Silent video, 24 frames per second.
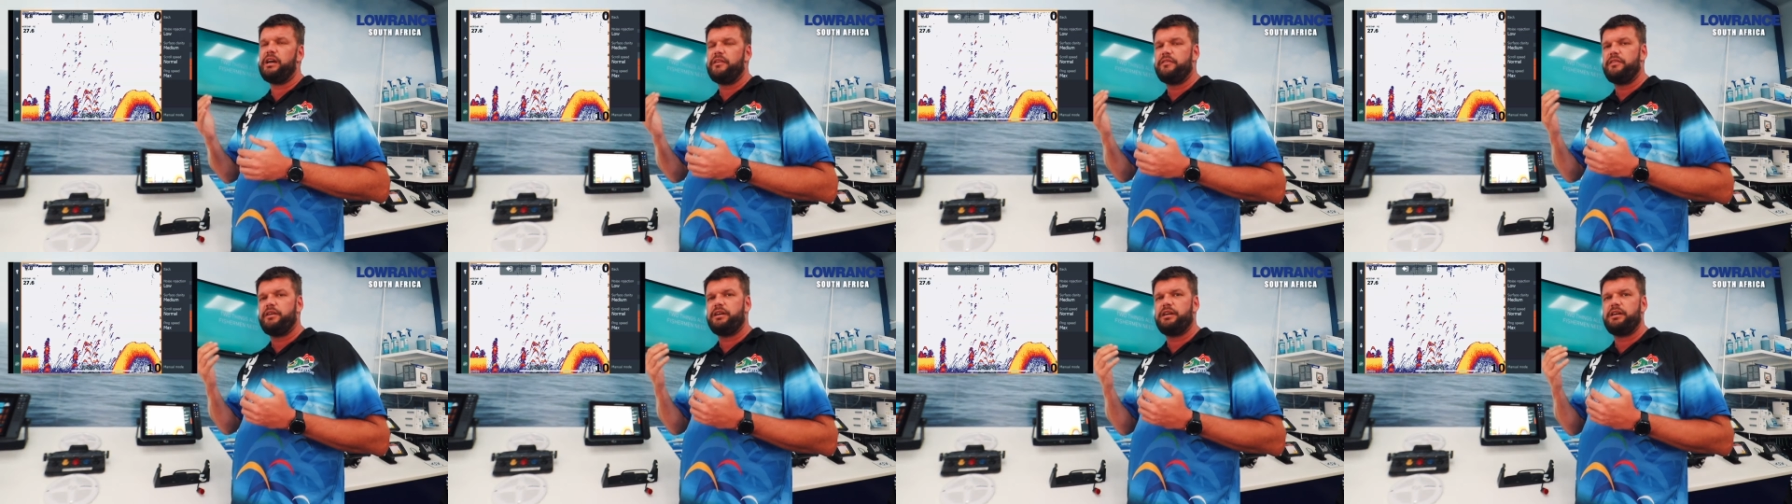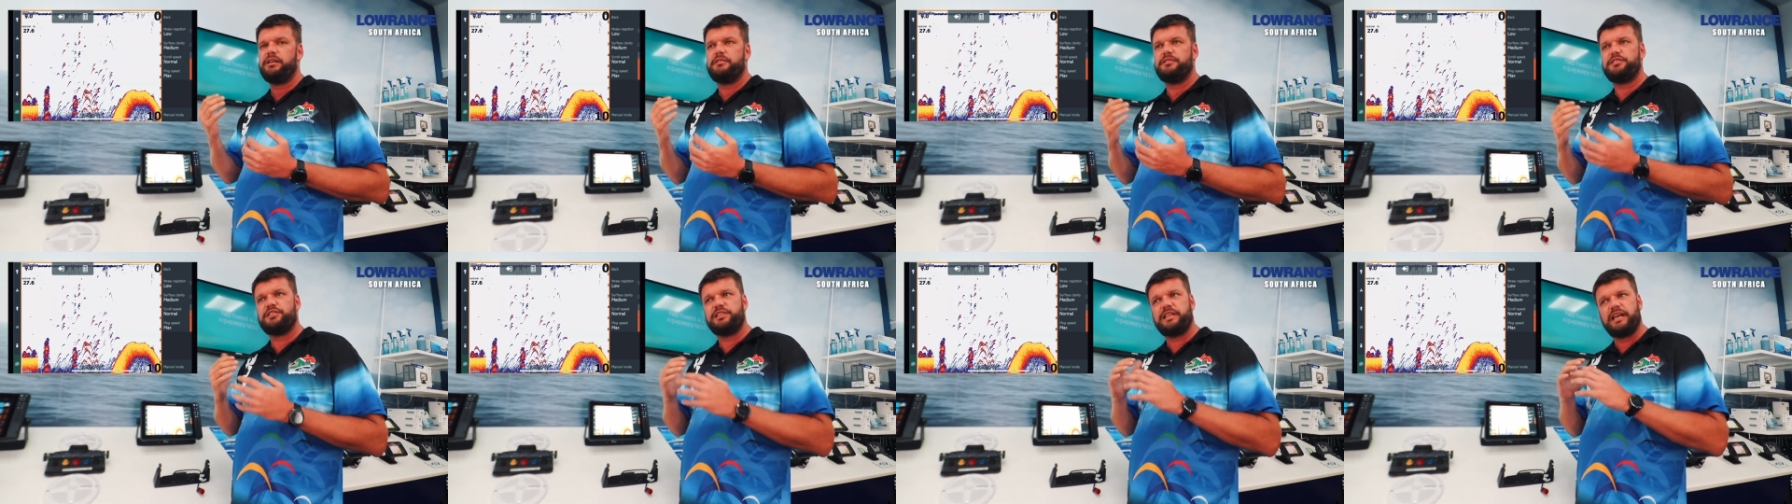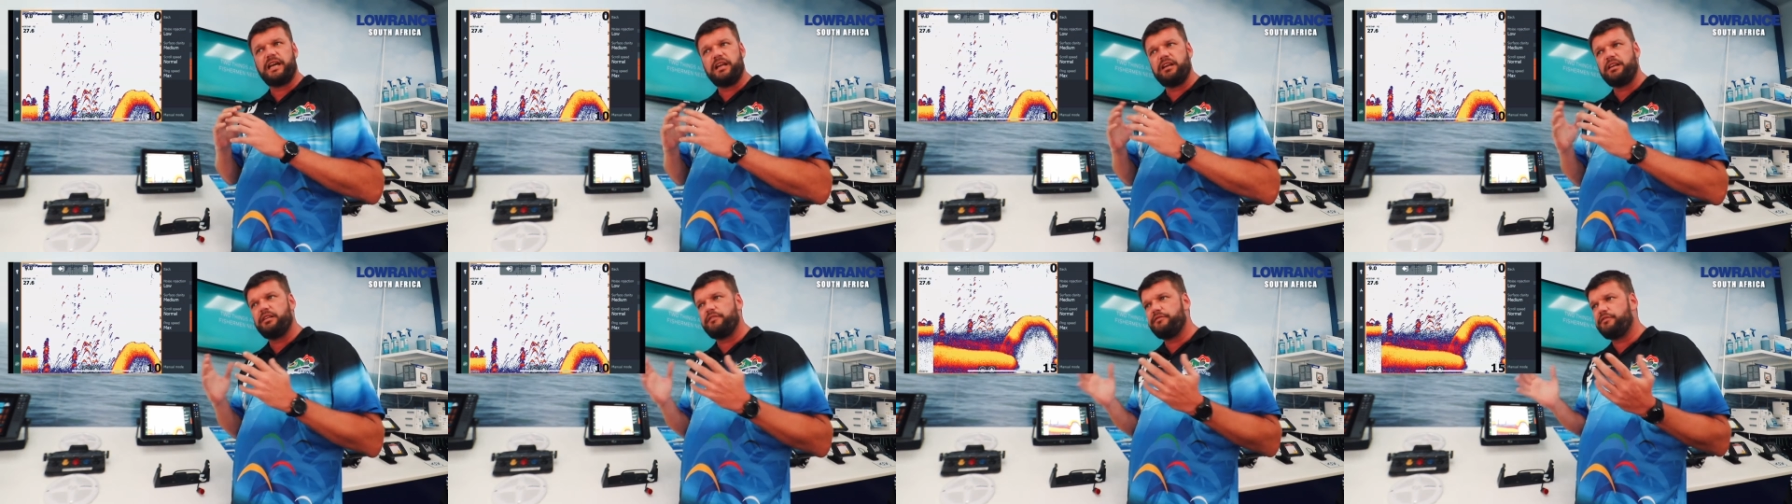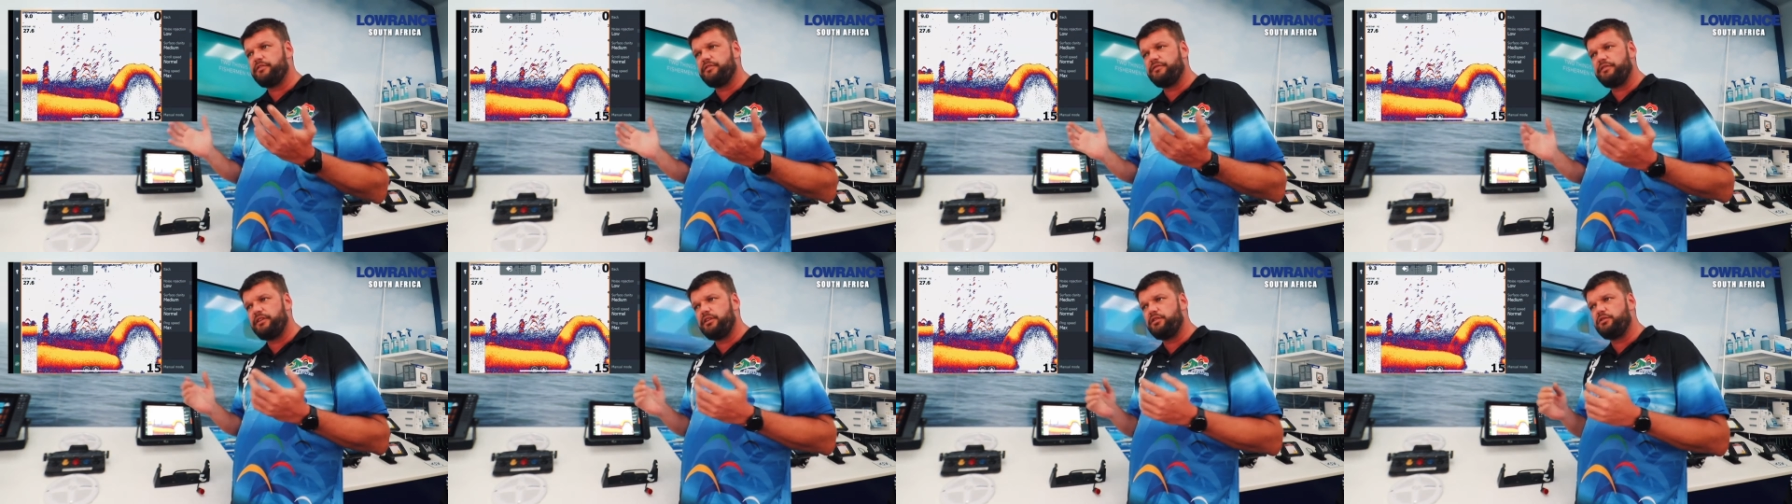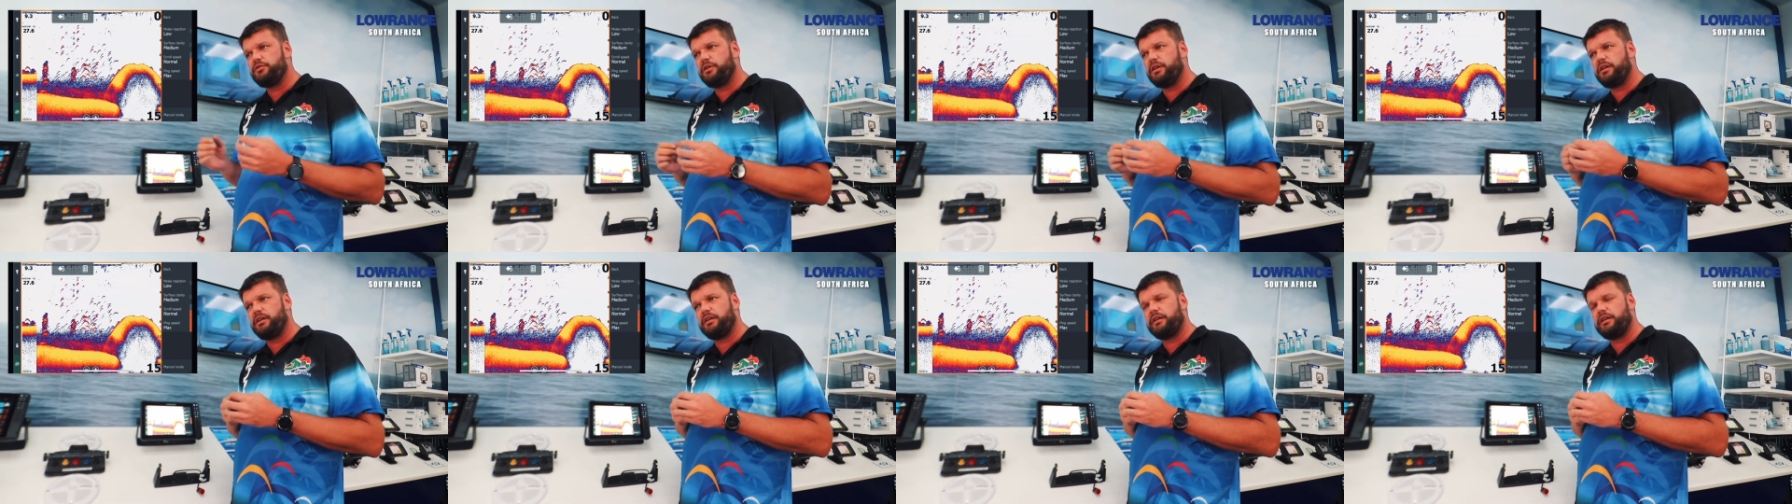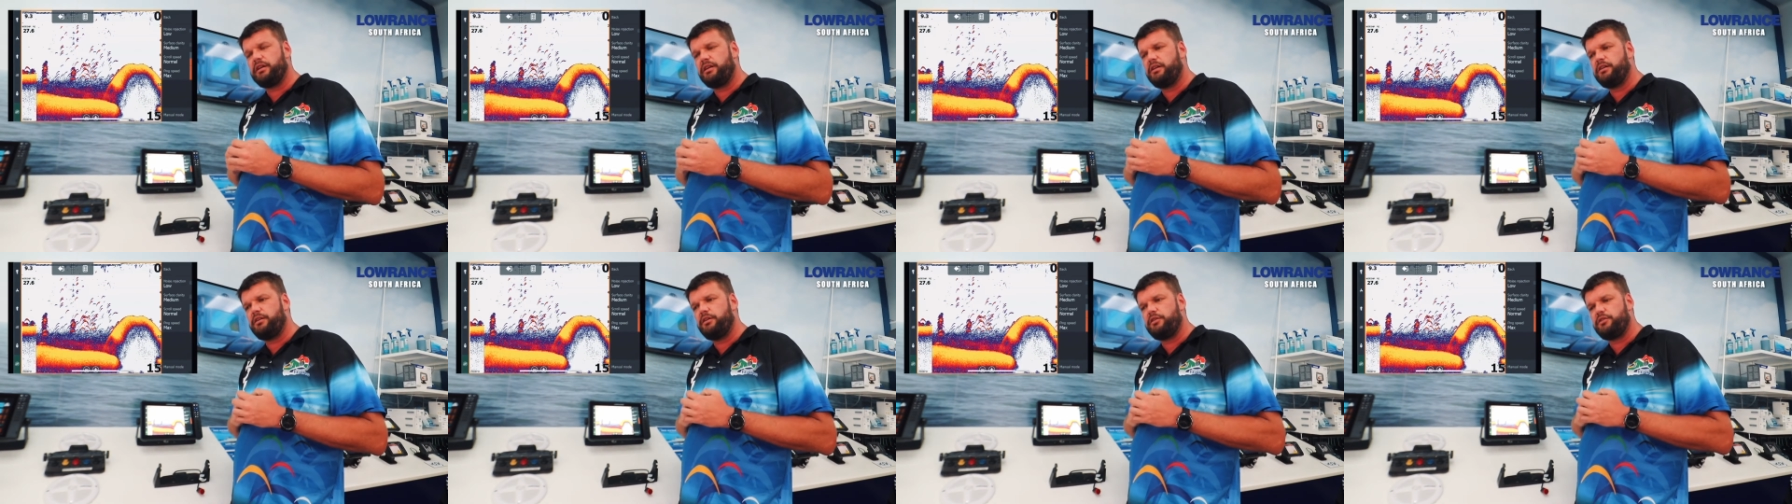a standard 50-200
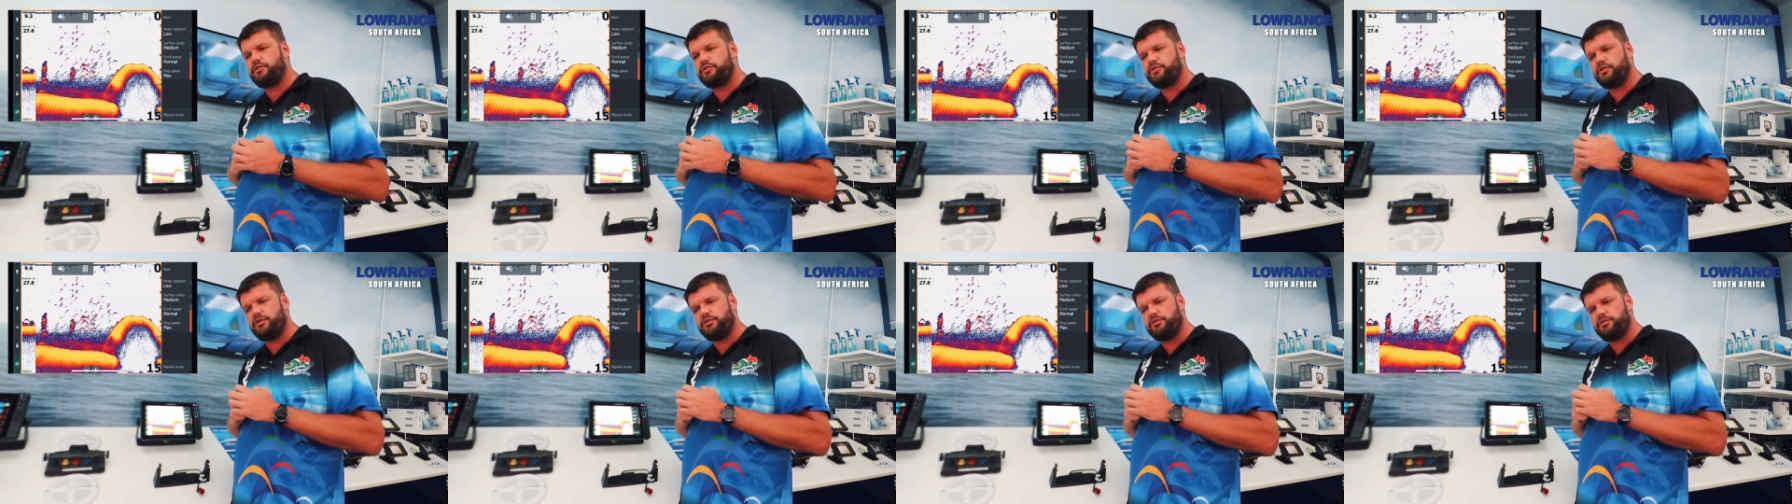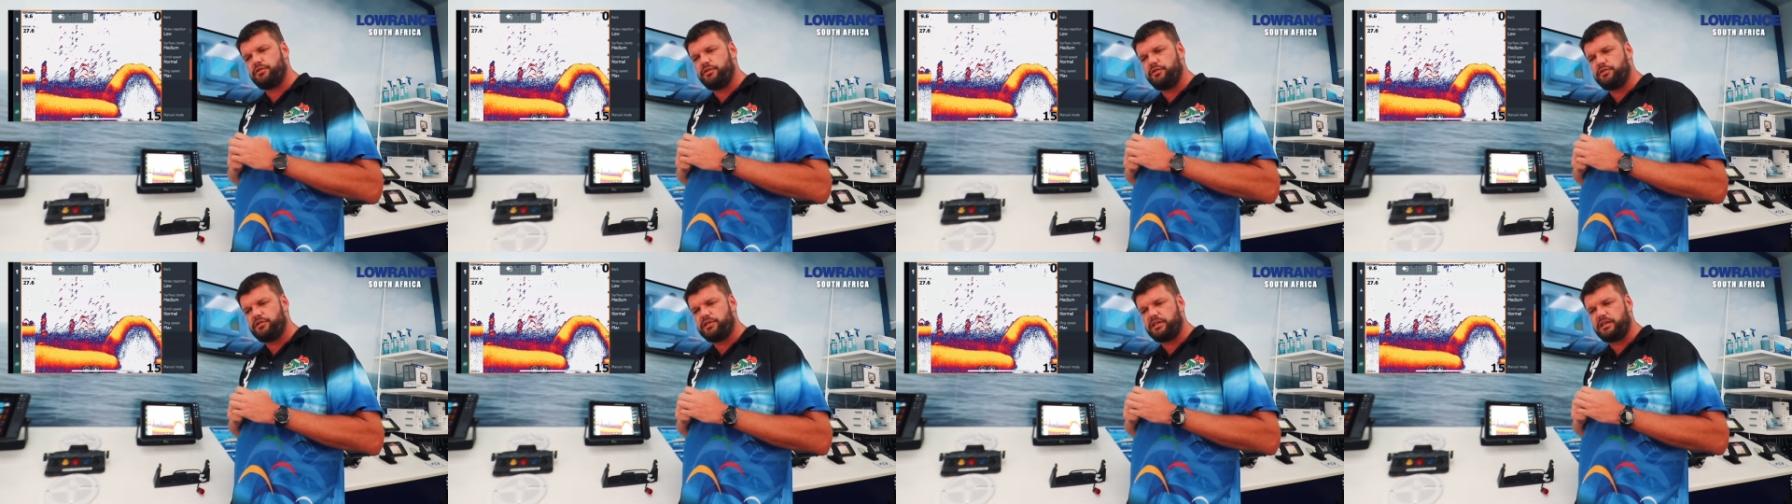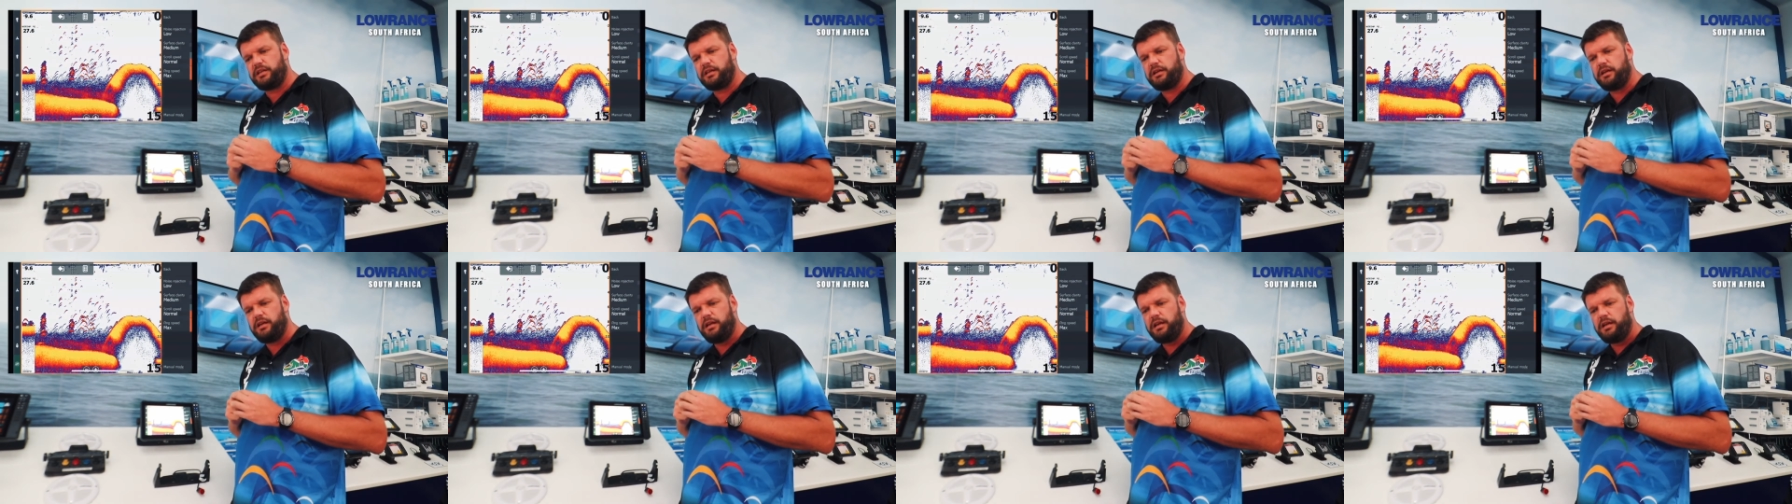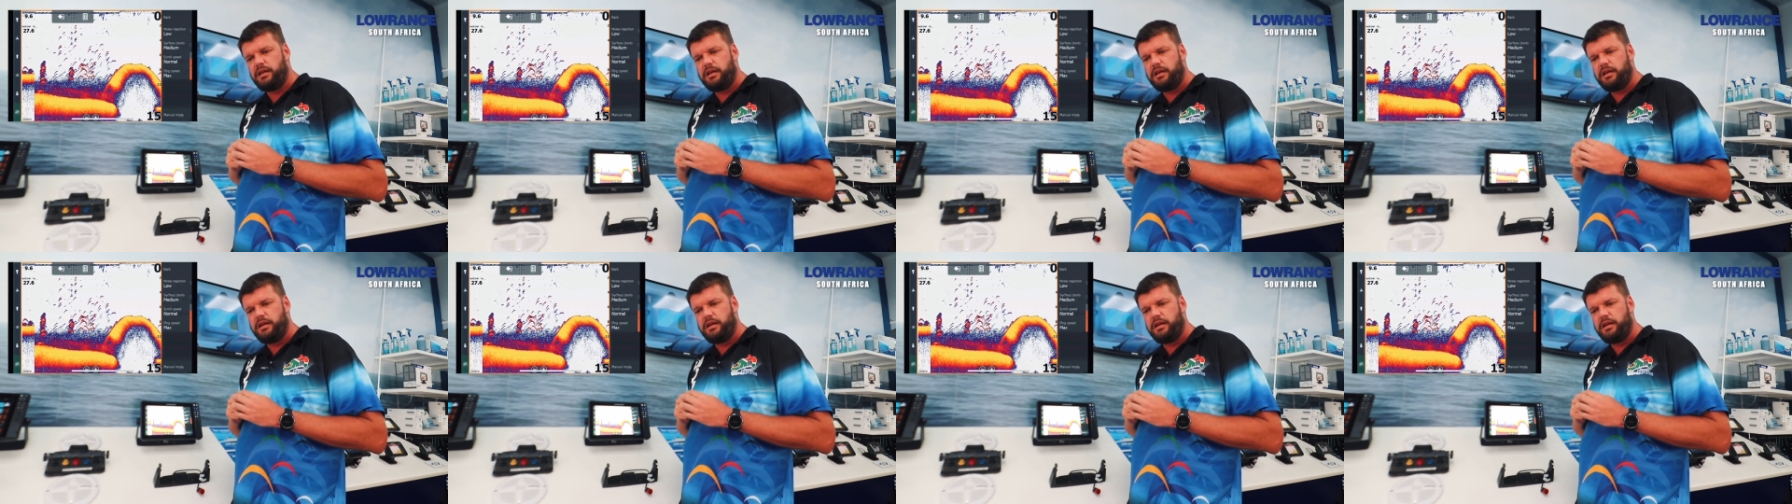kilohertz transducer